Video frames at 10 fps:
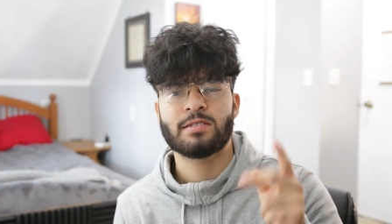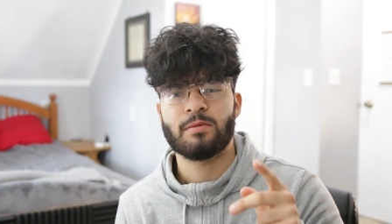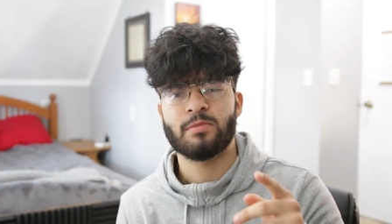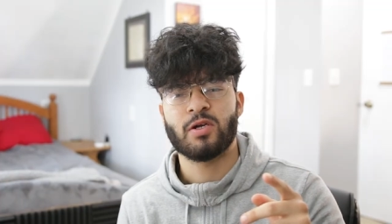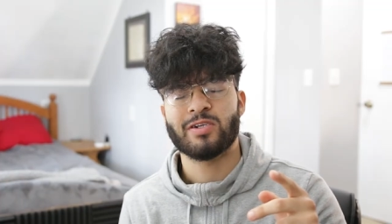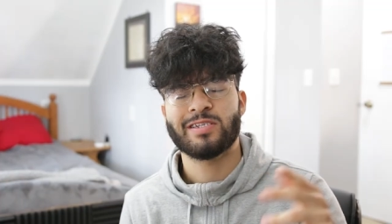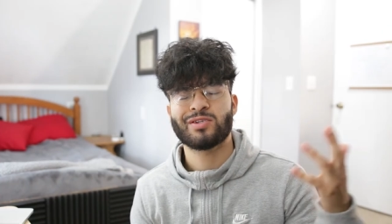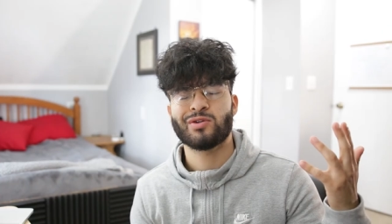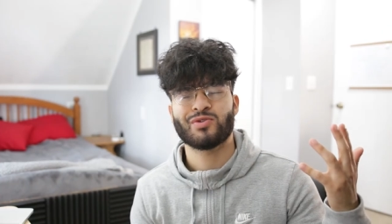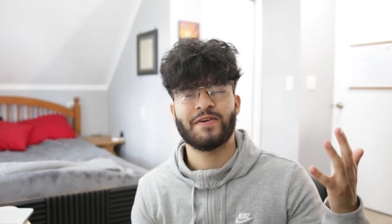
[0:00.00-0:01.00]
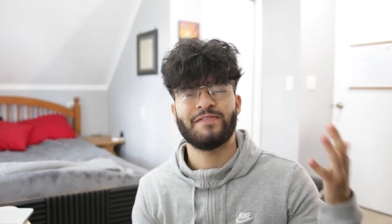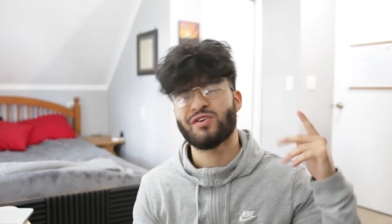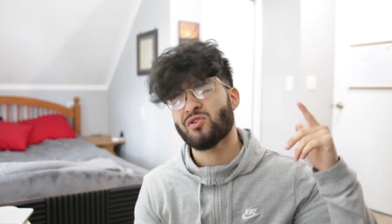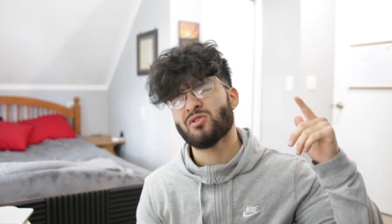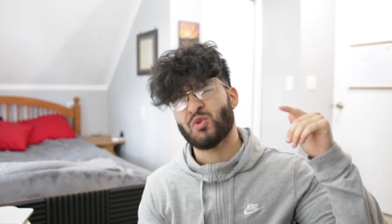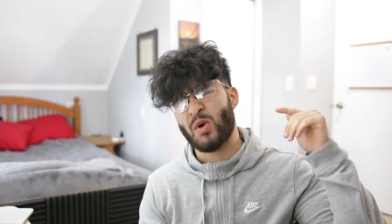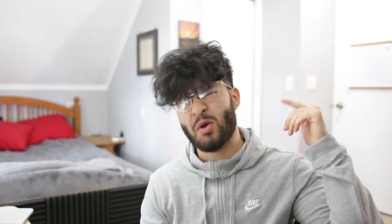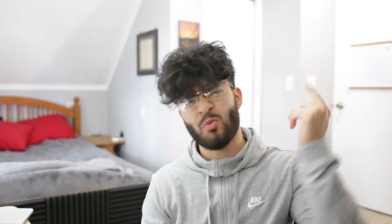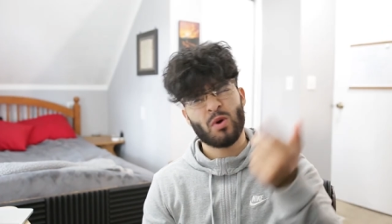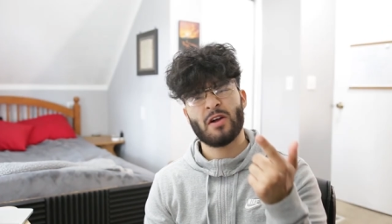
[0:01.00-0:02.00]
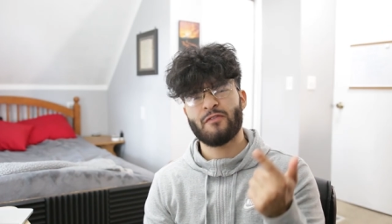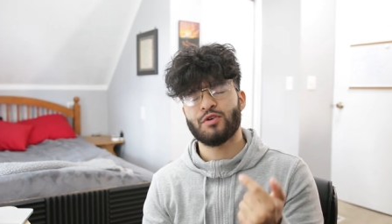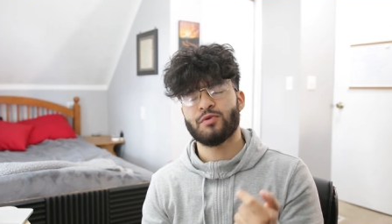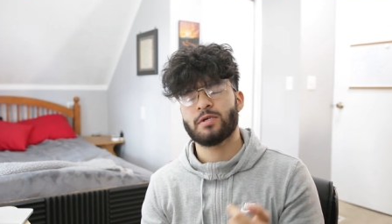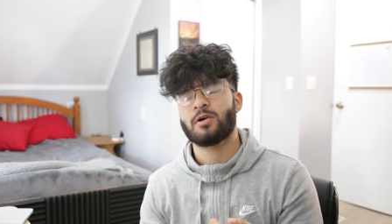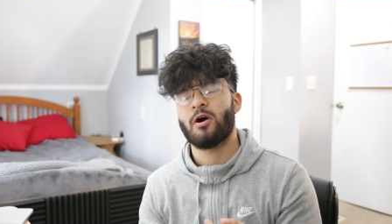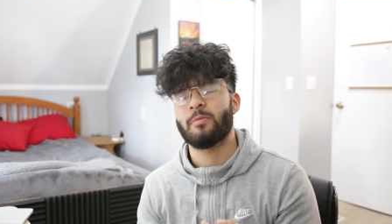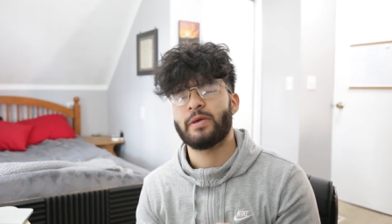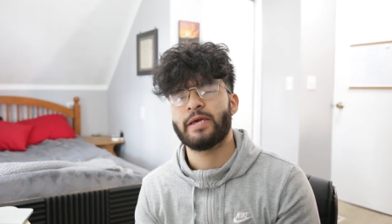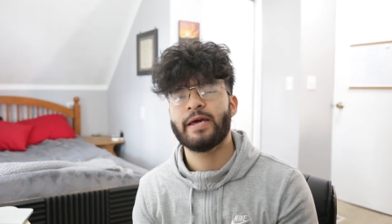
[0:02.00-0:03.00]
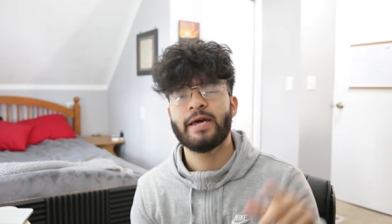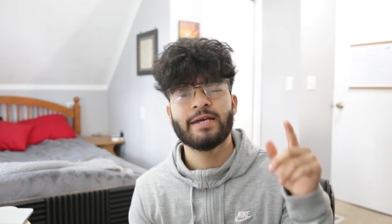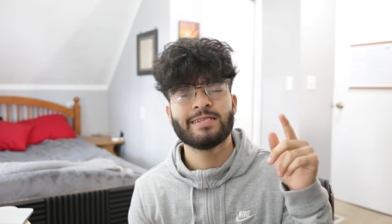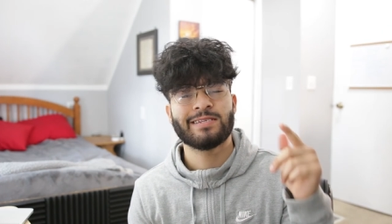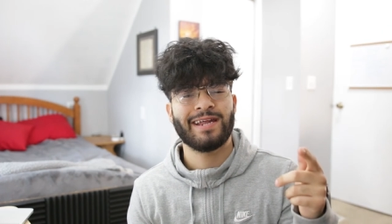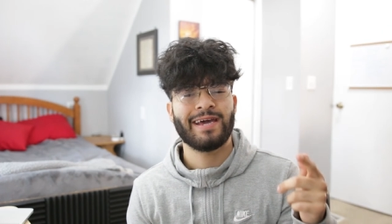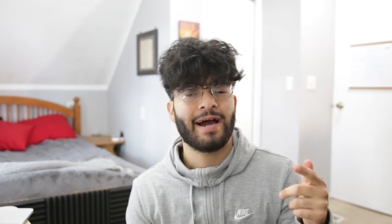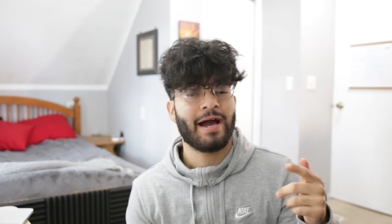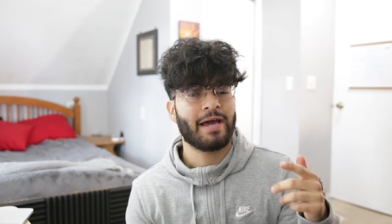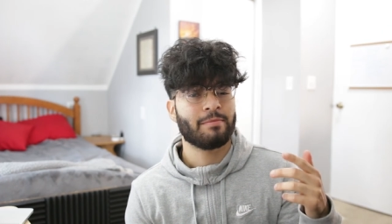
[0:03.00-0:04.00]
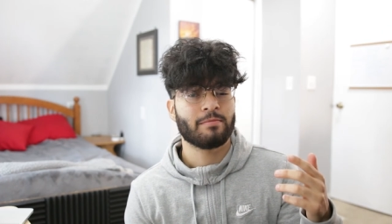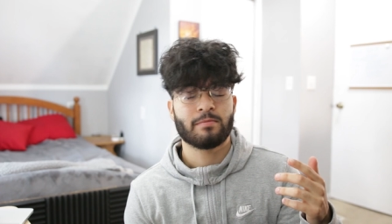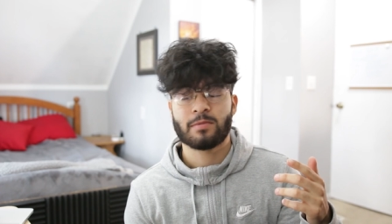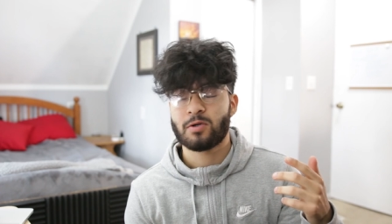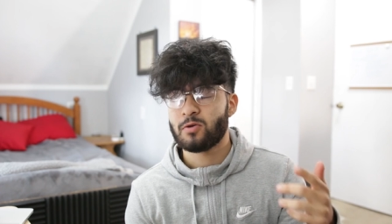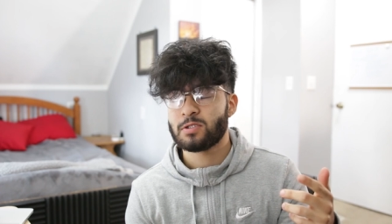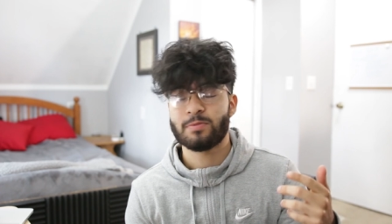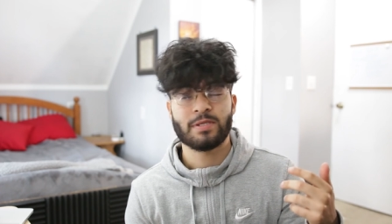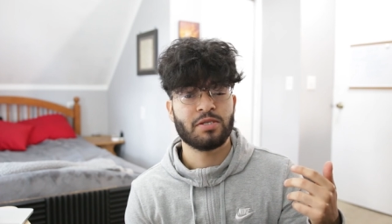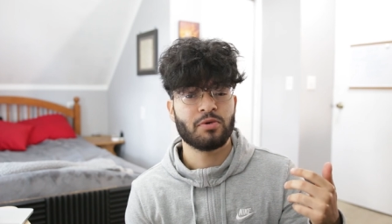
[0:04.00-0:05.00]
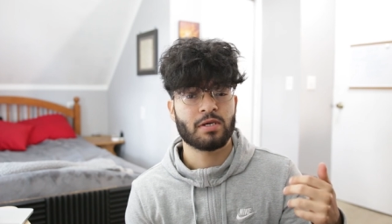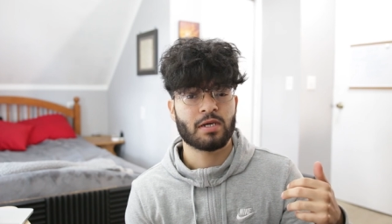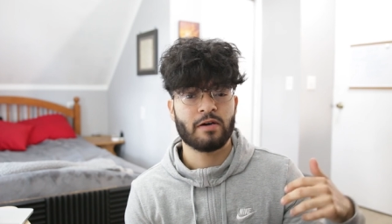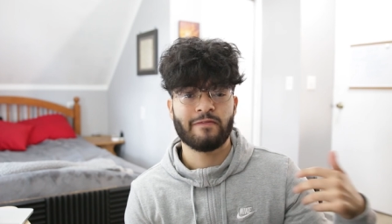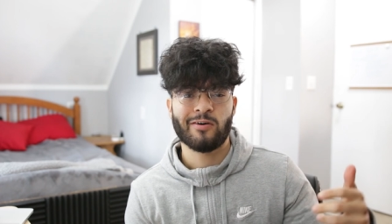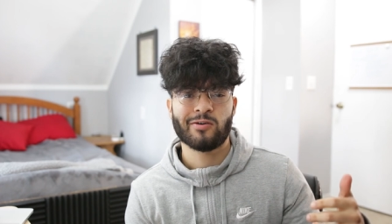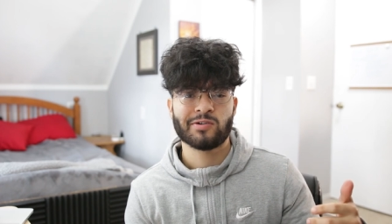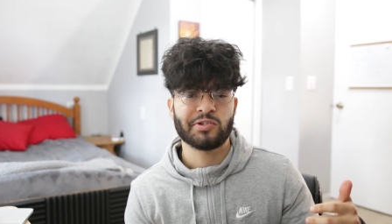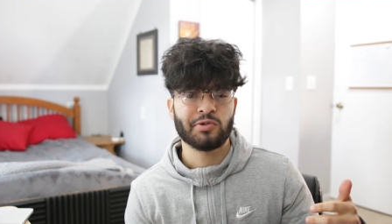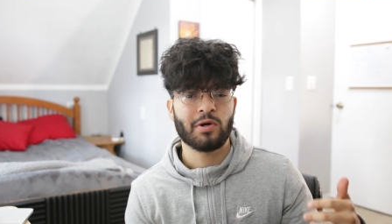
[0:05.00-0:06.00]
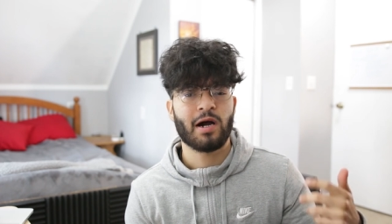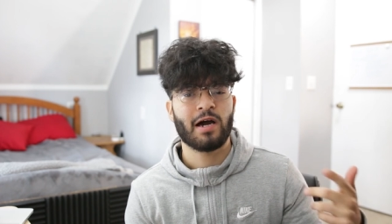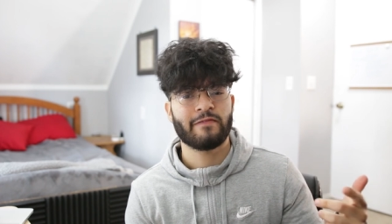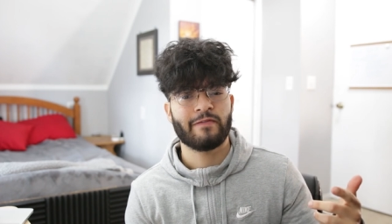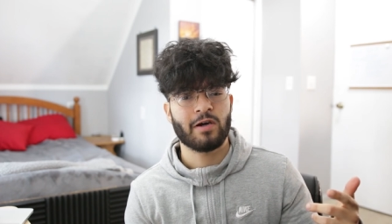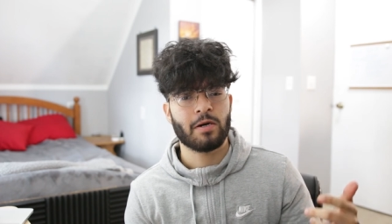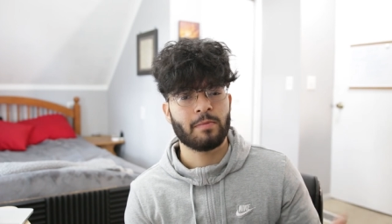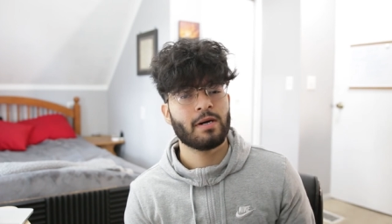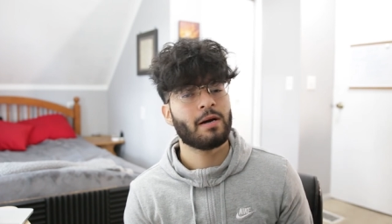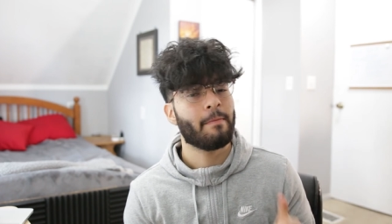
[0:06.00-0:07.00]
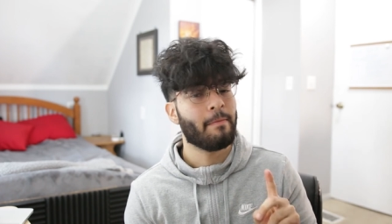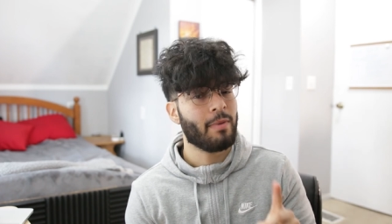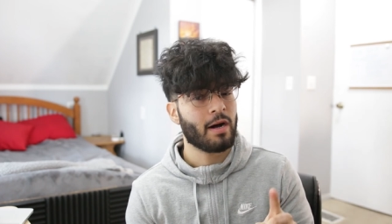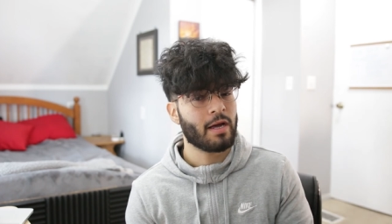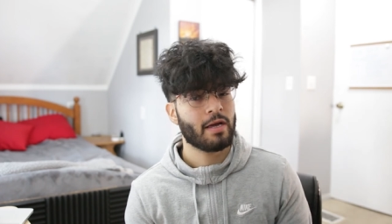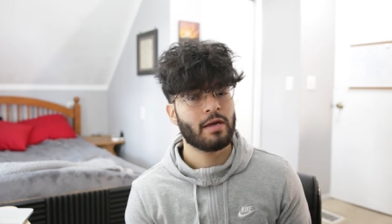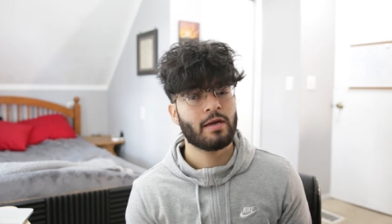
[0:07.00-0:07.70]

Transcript: subnerds, it's Joswavy, Josue, whatever you want to call me. Today I am going to be doing a photo shoot on film, but